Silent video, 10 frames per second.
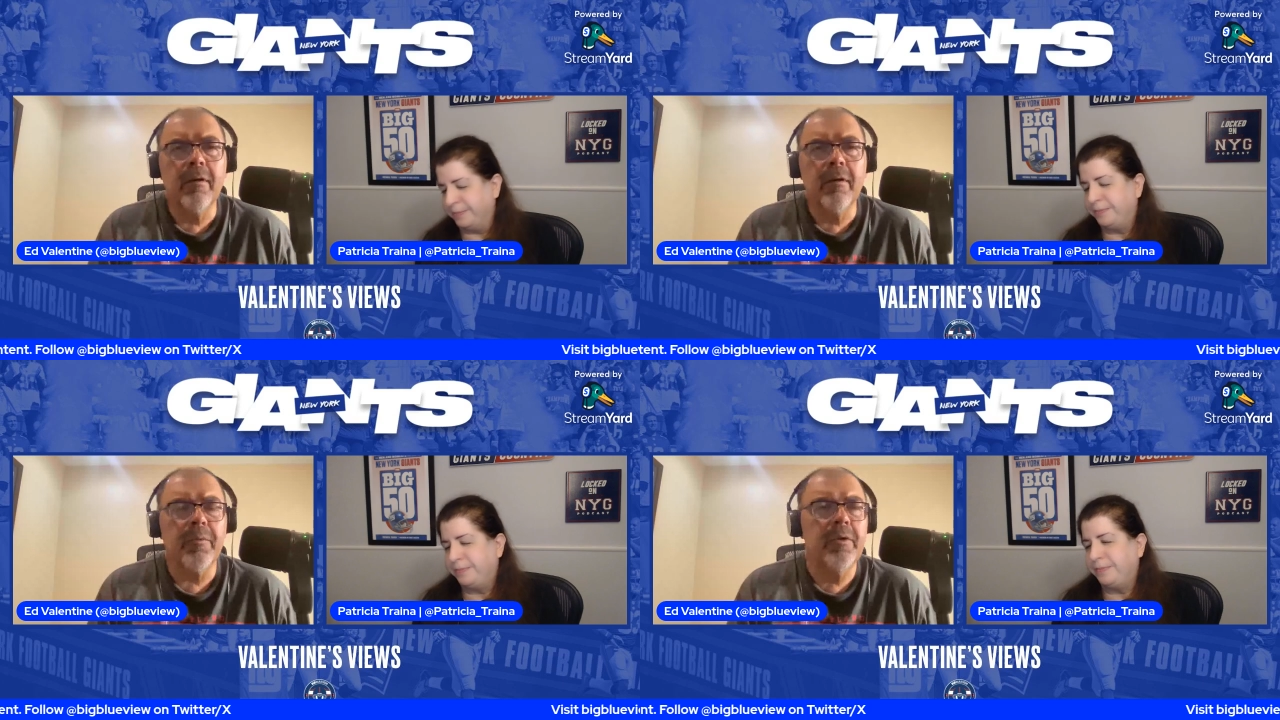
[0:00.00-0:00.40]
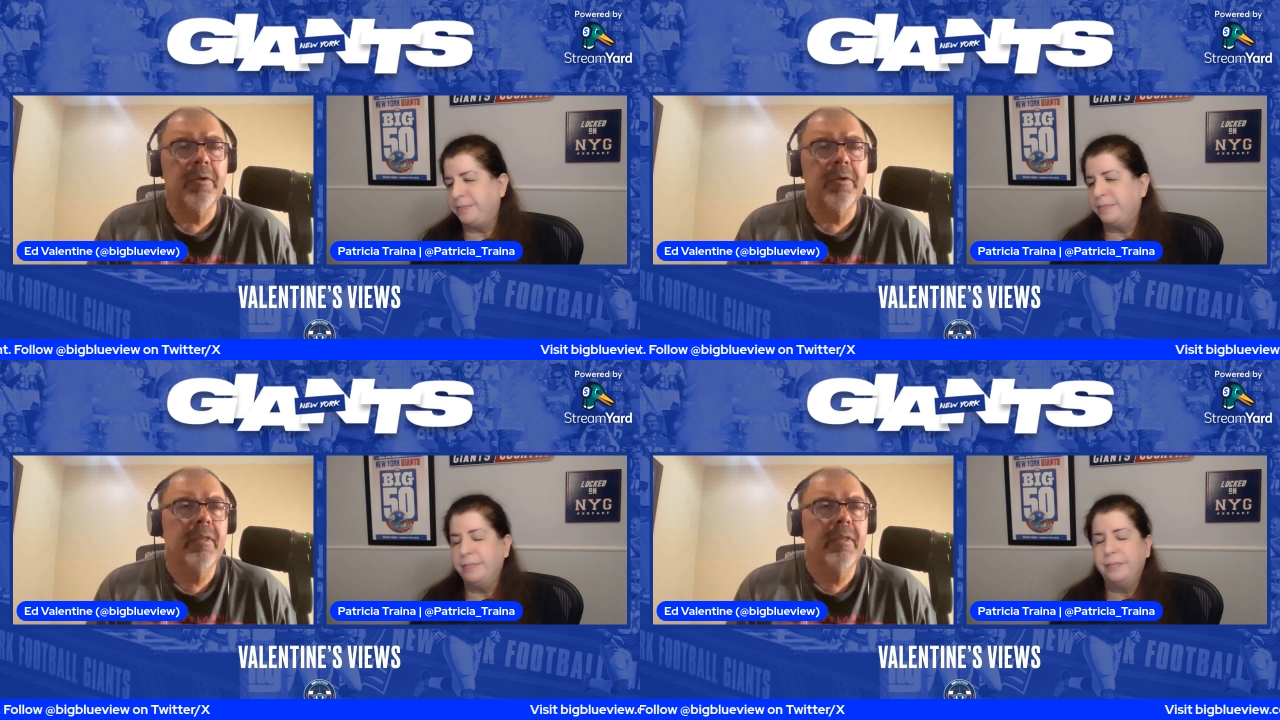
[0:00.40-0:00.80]

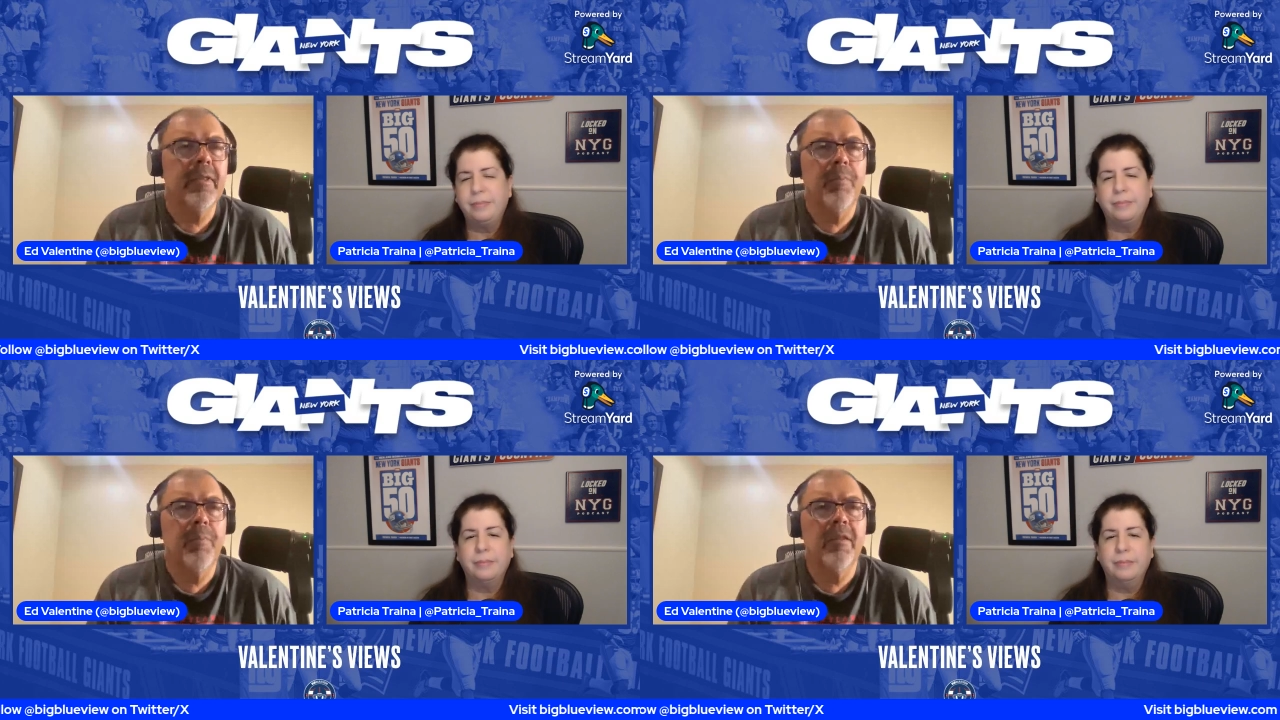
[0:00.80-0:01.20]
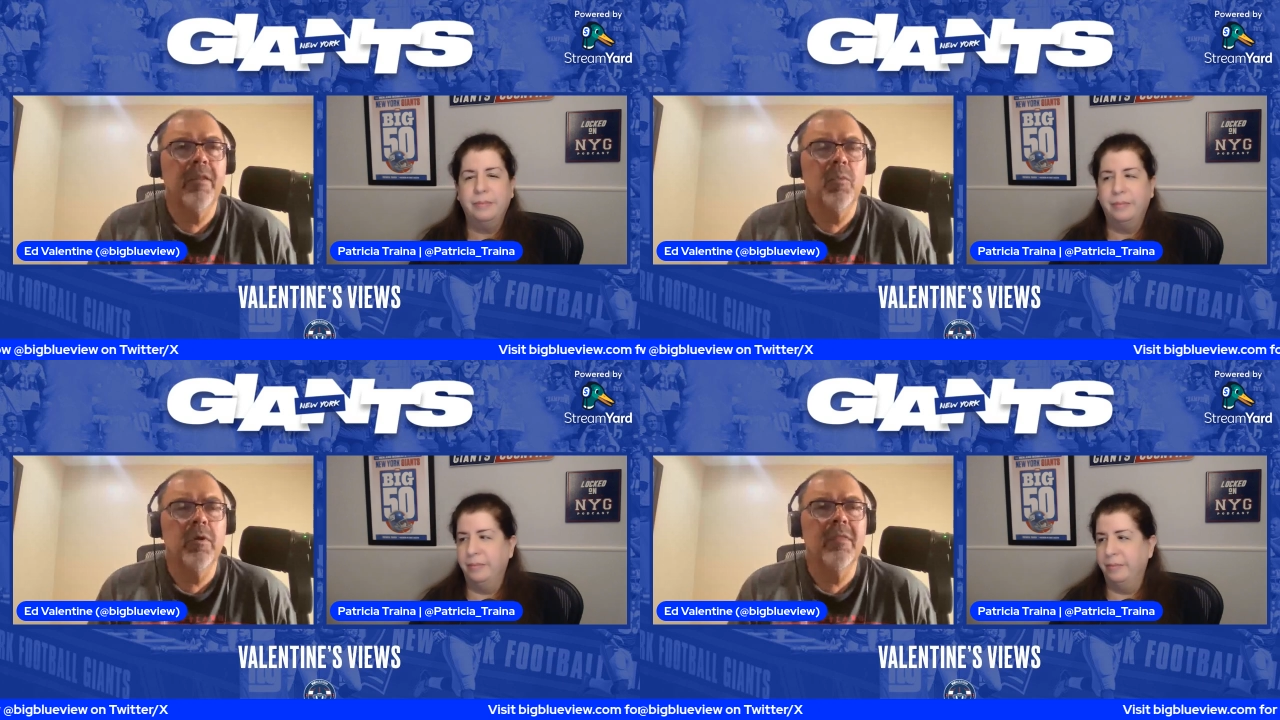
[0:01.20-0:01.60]
Speaker 1: Agreed with that,
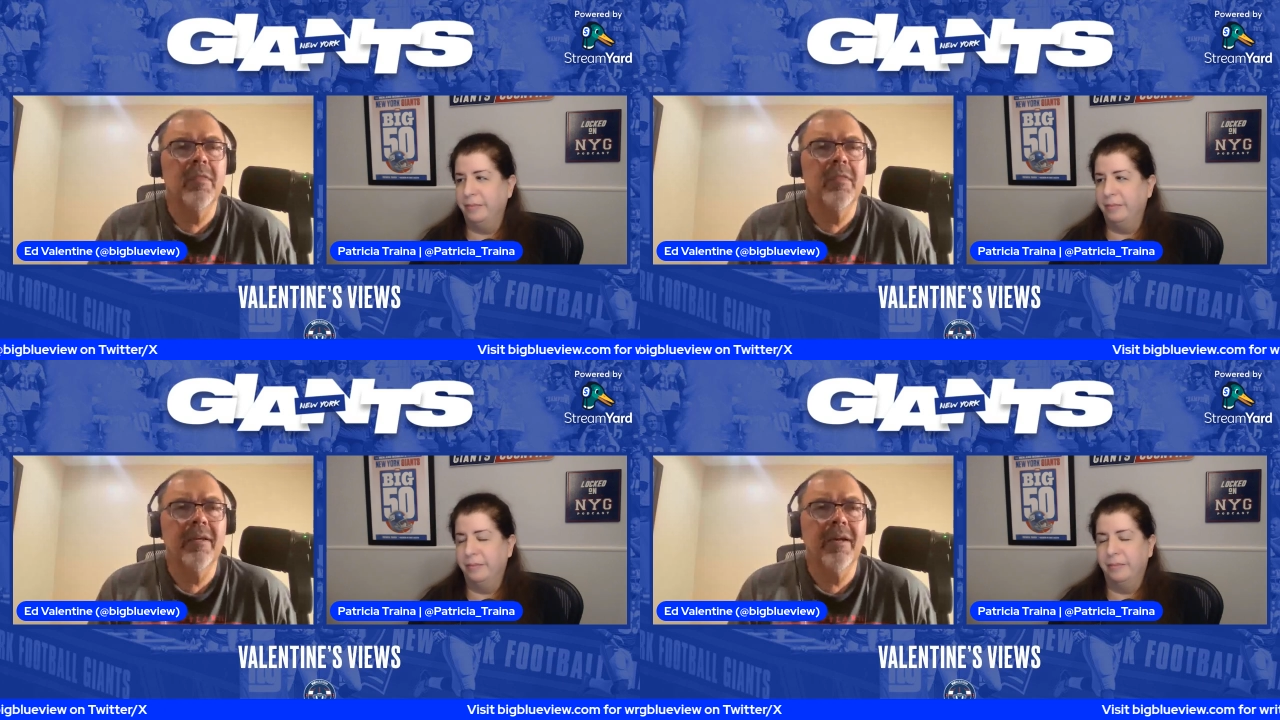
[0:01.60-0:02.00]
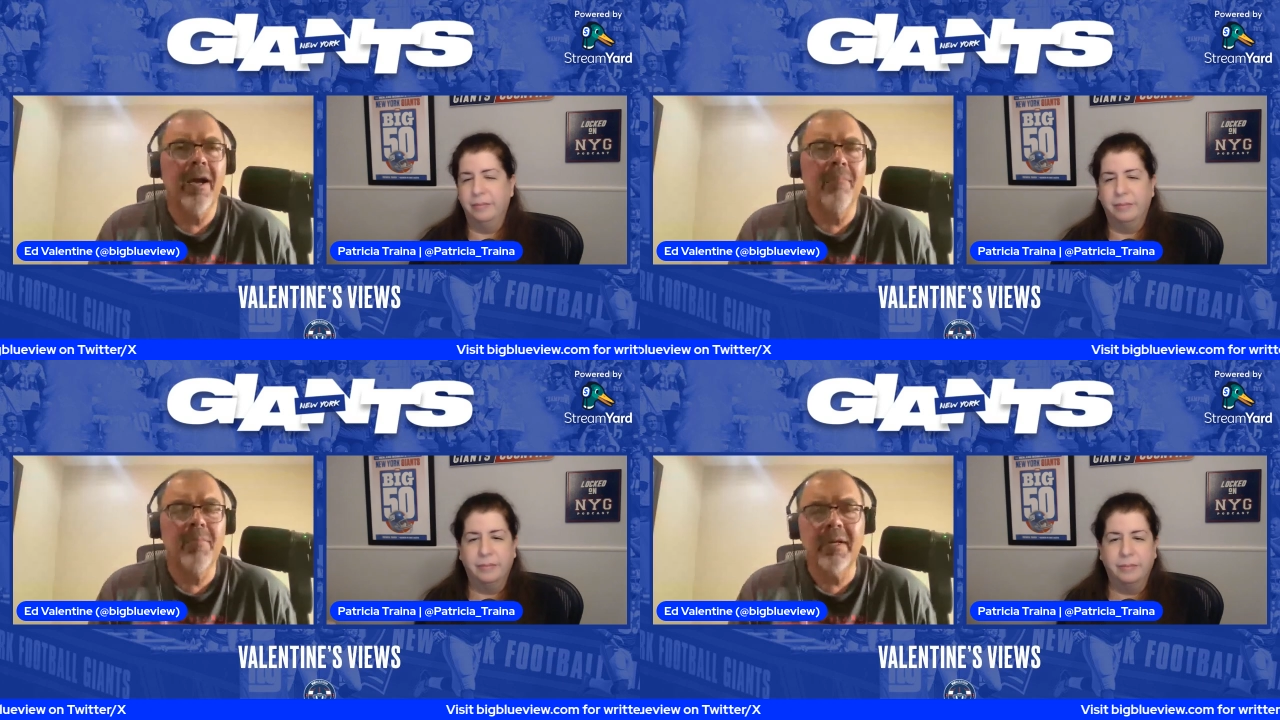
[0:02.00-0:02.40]
Patty. The one
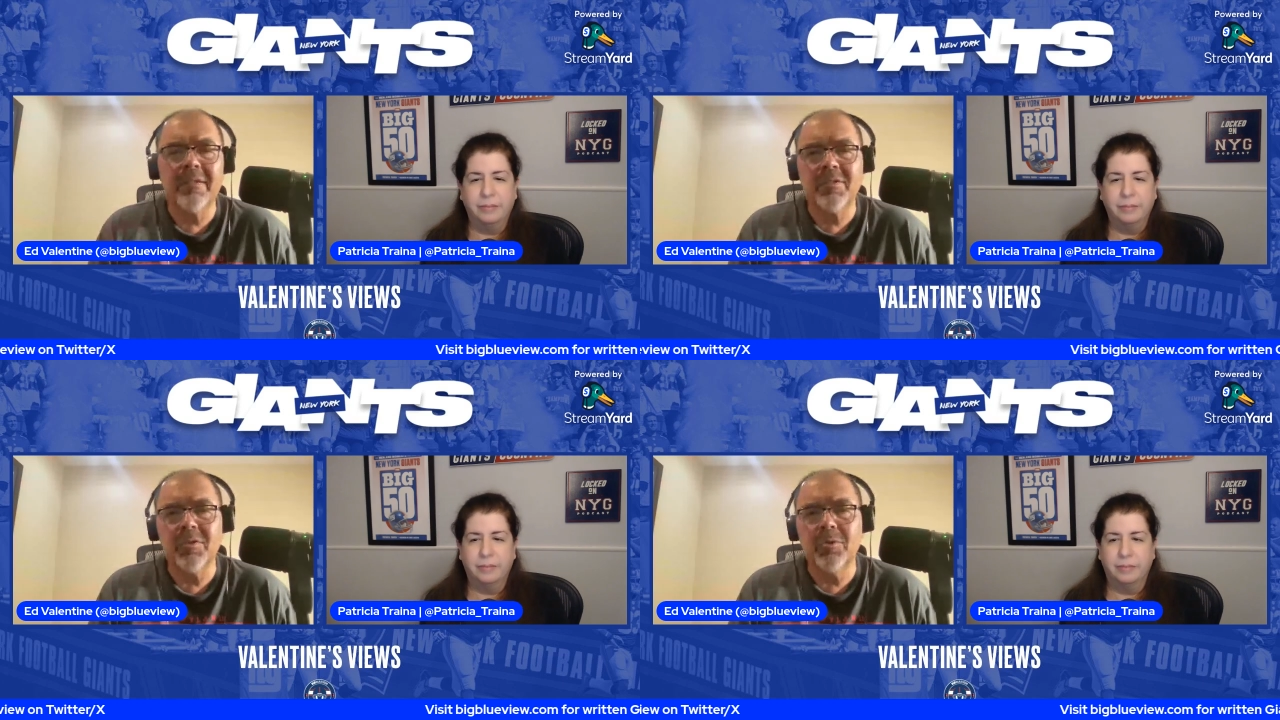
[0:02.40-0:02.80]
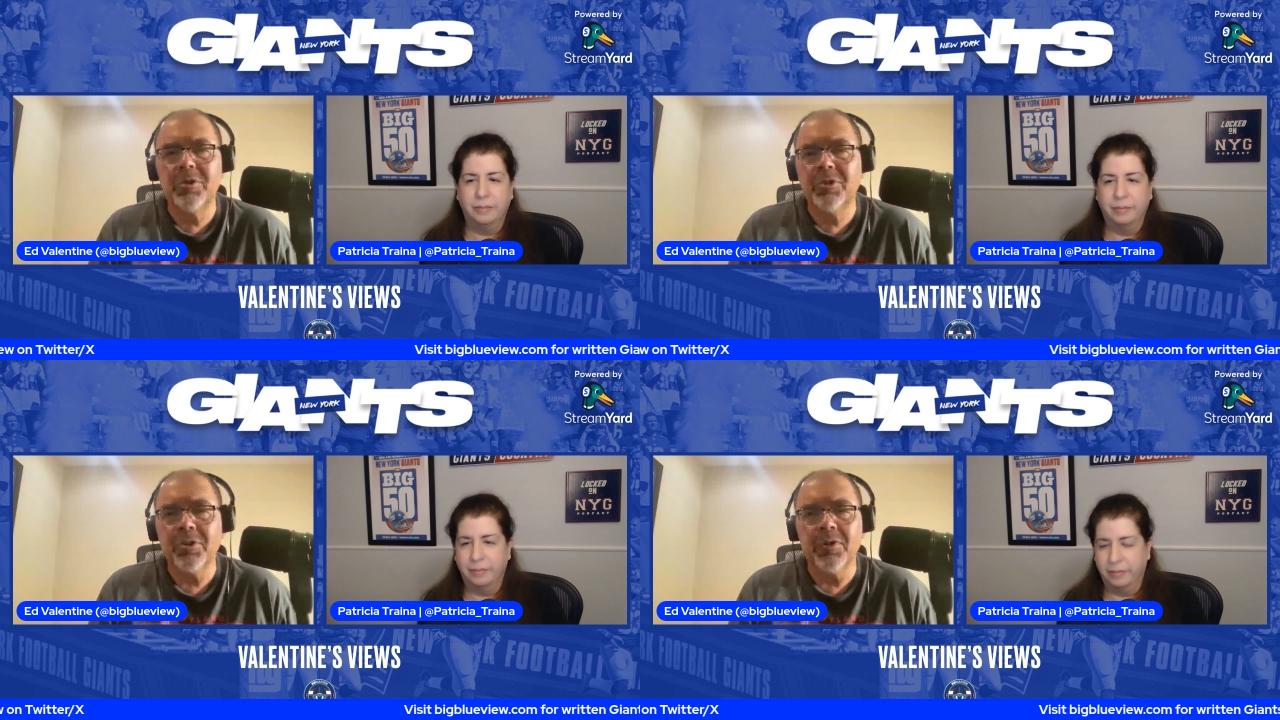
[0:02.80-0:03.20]
thing I'm not
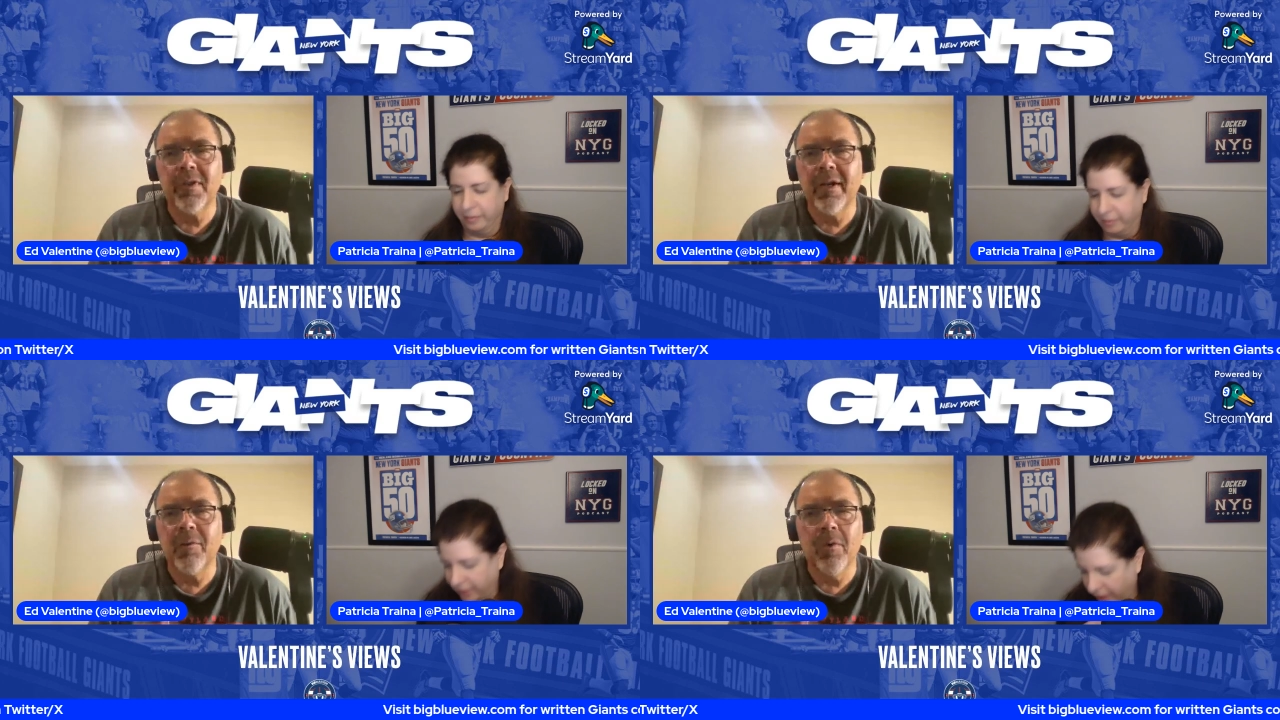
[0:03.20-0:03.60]
so sure that